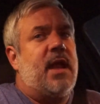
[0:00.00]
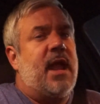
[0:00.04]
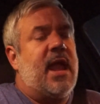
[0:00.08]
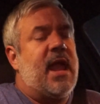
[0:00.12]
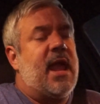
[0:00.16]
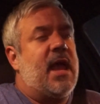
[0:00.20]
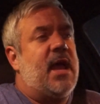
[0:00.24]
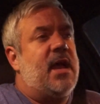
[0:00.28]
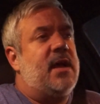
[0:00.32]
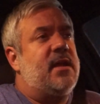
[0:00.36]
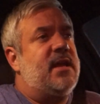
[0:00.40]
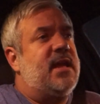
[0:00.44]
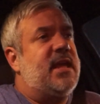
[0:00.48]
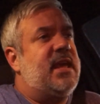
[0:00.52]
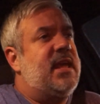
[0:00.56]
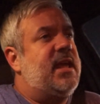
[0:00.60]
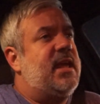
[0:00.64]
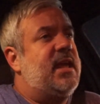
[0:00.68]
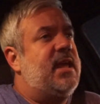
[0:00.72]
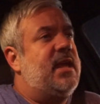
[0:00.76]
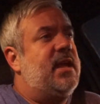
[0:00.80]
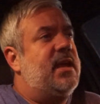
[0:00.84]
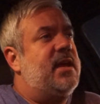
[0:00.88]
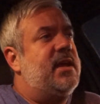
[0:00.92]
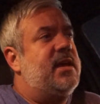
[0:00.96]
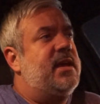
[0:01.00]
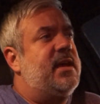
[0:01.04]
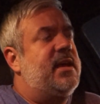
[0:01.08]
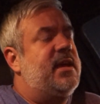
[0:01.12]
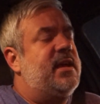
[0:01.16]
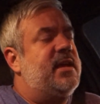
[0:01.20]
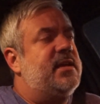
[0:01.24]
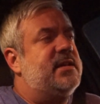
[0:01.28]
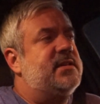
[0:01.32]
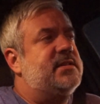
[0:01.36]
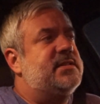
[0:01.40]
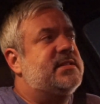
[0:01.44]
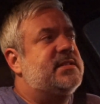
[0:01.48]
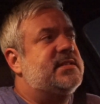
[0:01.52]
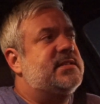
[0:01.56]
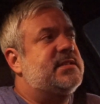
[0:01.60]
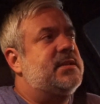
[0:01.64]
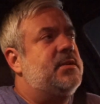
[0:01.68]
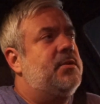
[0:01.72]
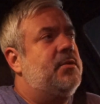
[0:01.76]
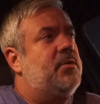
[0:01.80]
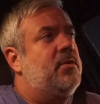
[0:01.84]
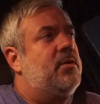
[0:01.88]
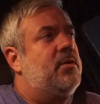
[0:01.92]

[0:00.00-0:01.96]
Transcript: And he is